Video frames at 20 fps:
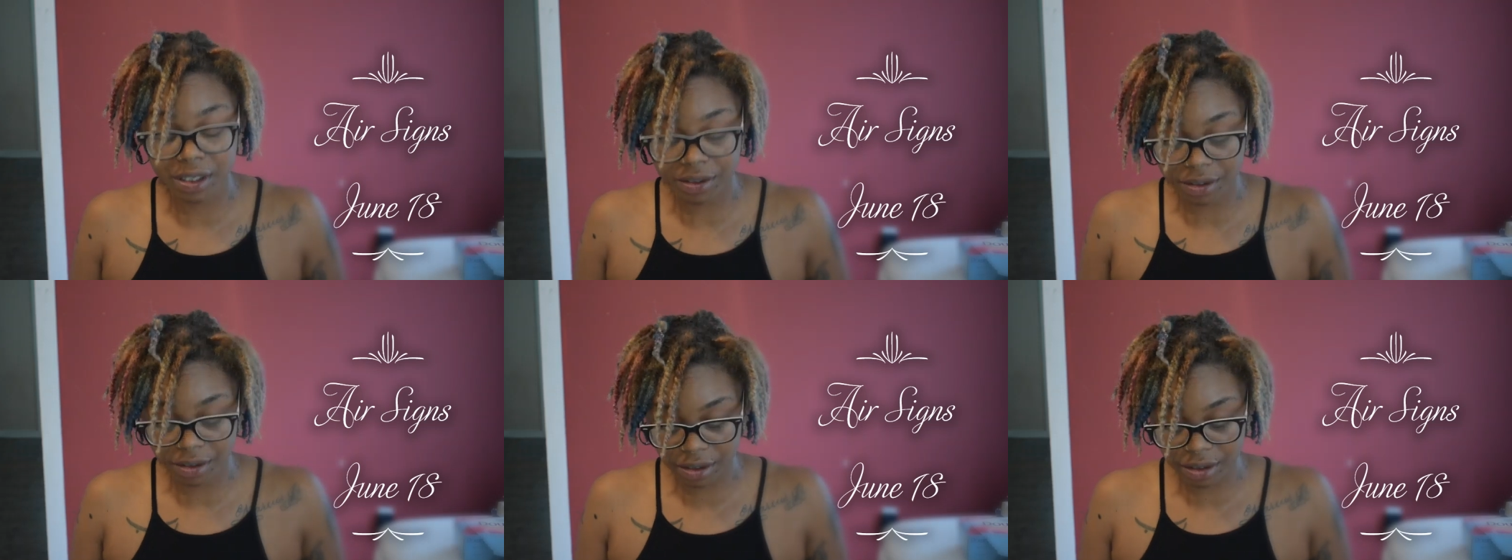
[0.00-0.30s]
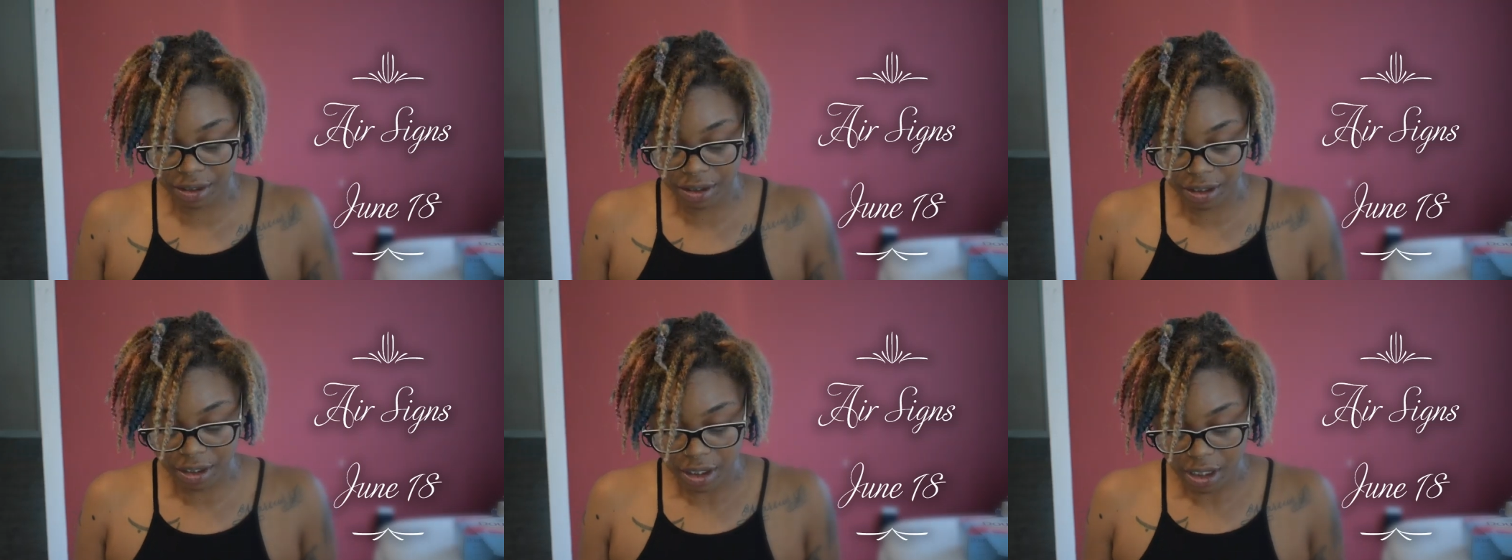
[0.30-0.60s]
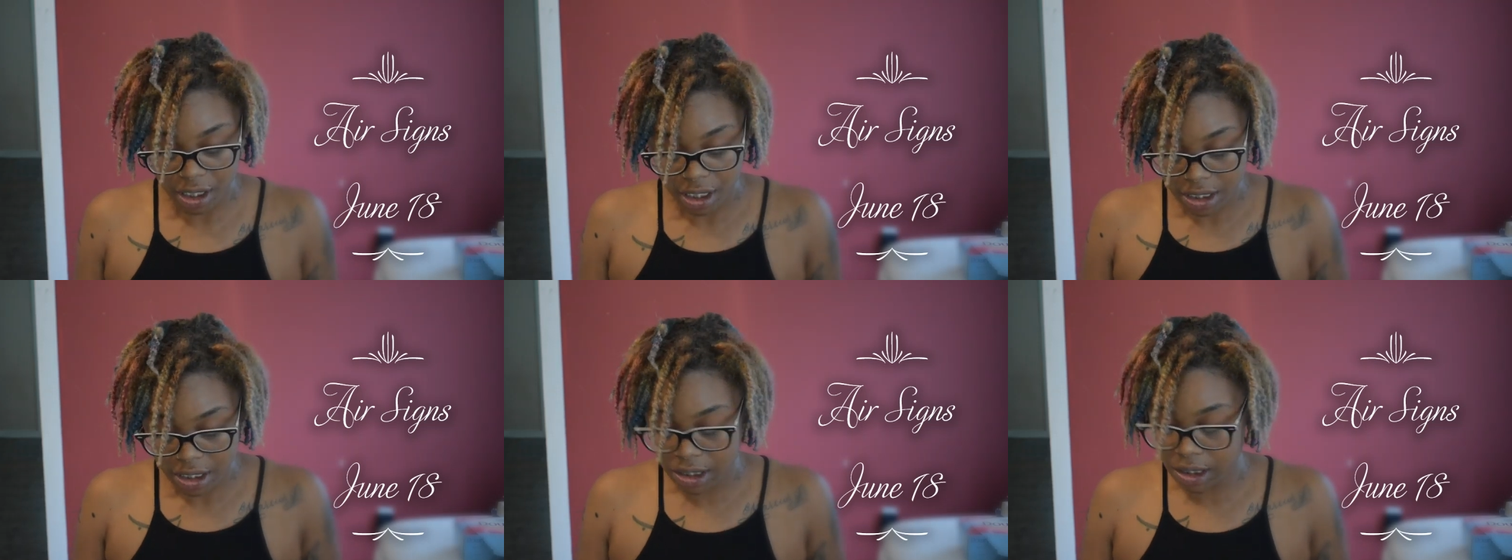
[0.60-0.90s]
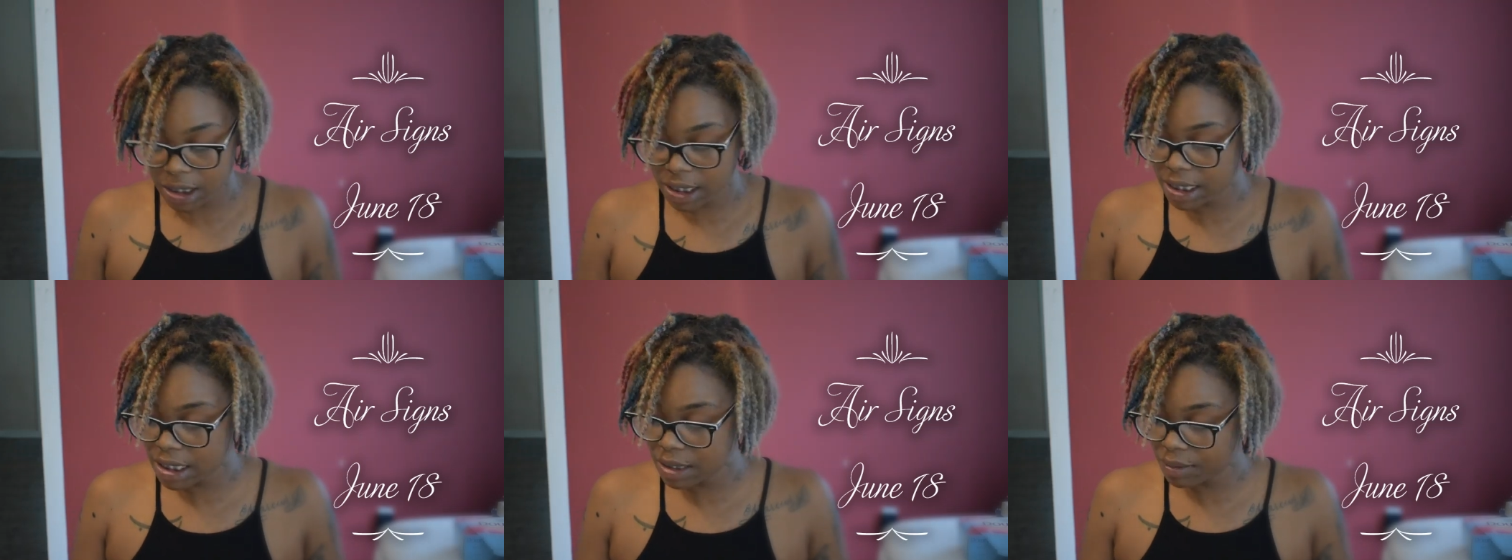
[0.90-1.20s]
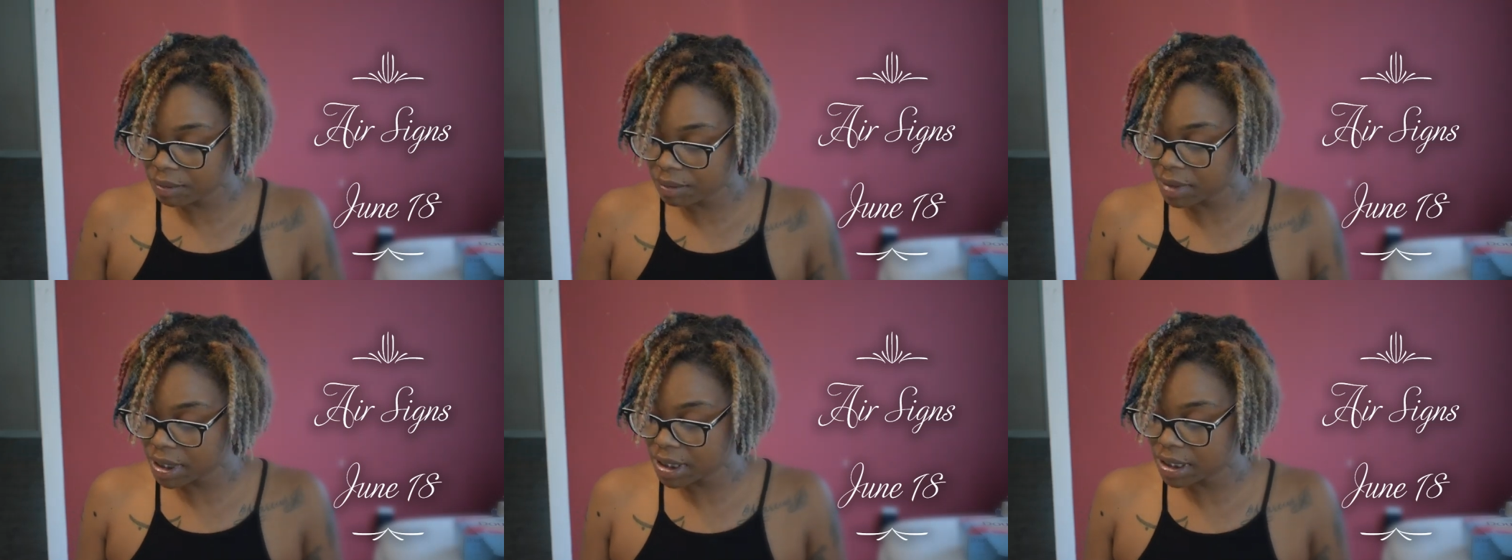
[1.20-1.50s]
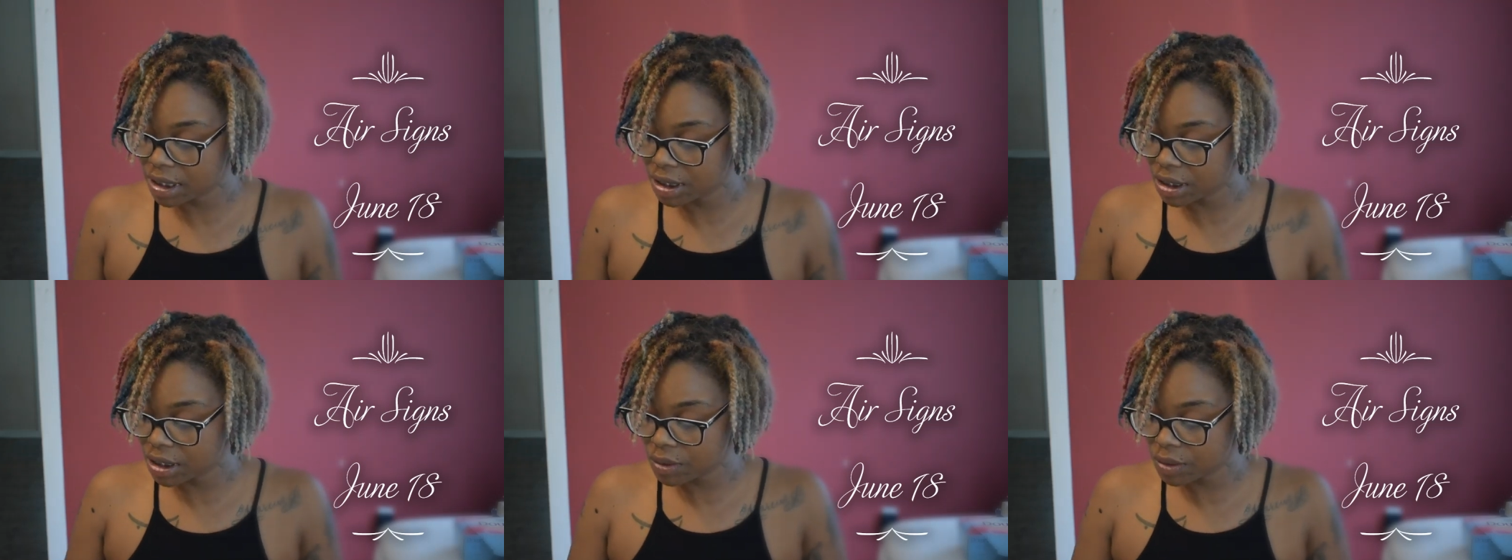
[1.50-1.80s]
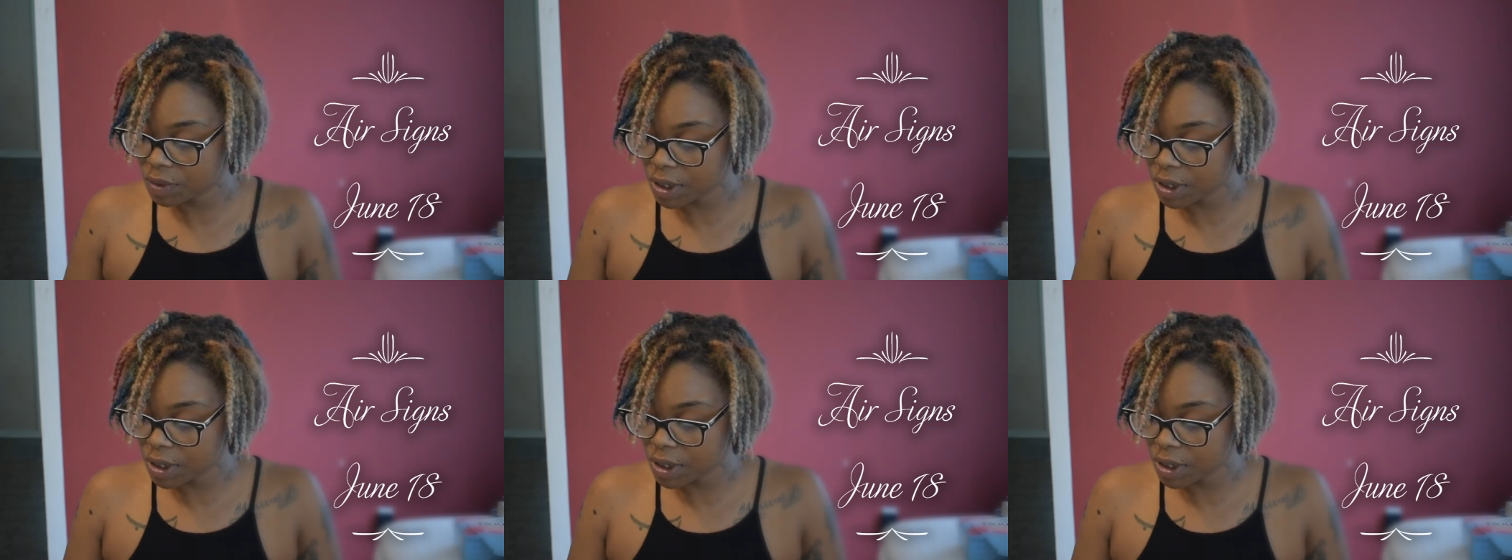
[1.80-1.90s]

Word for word: So let's see what messages